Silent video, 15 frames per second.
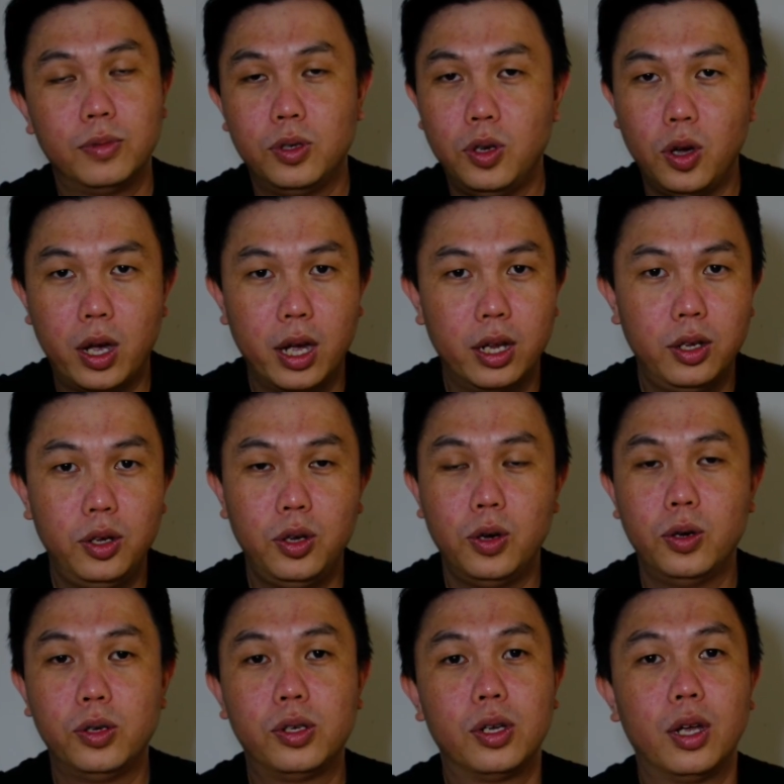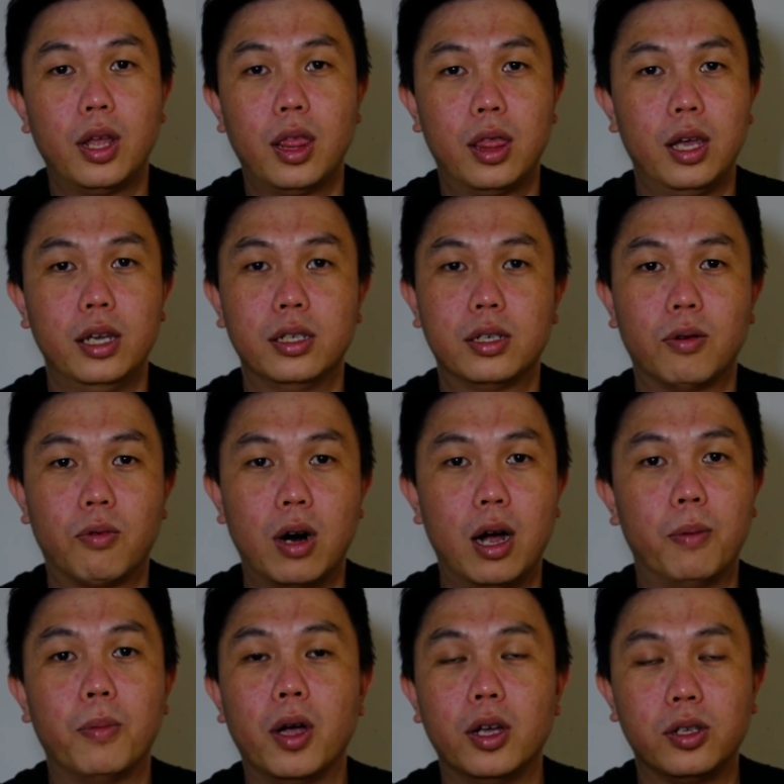you can use this
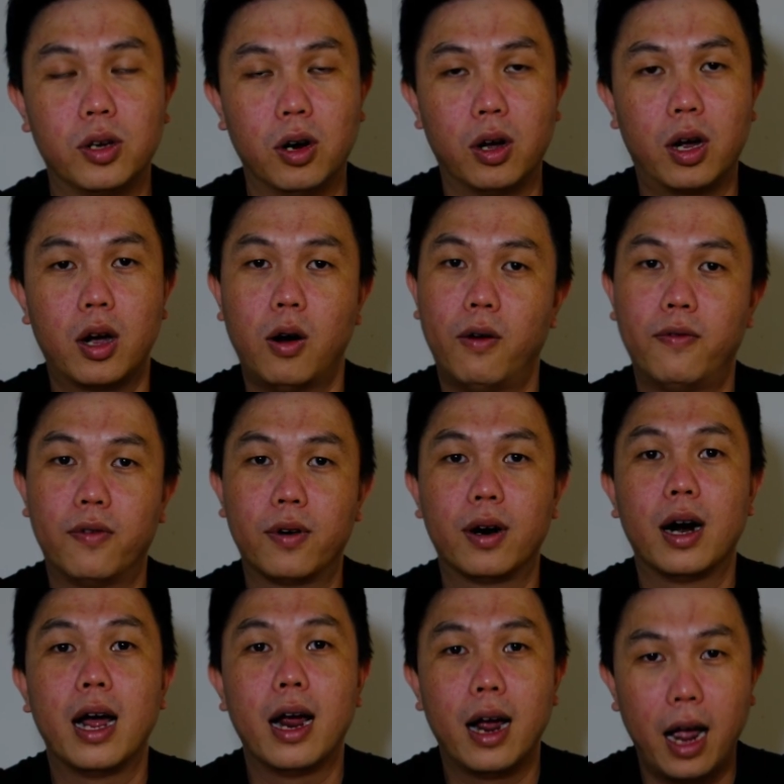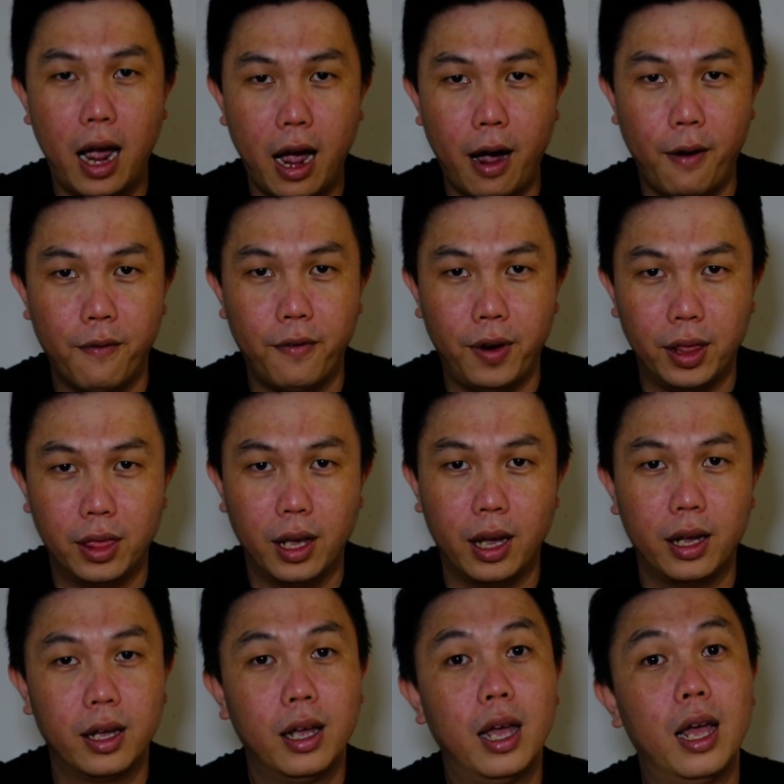rum. Is gonna cover
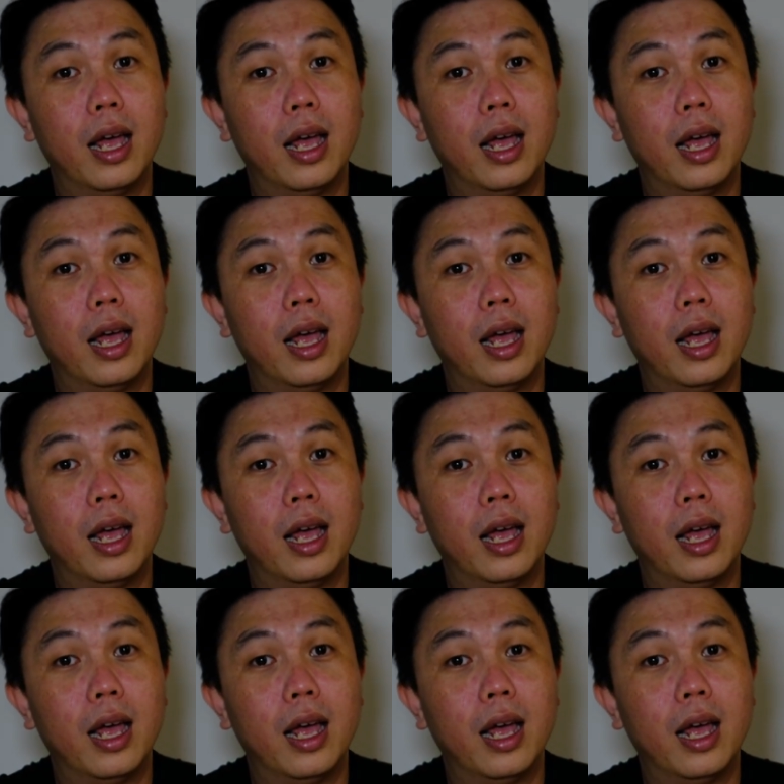everything.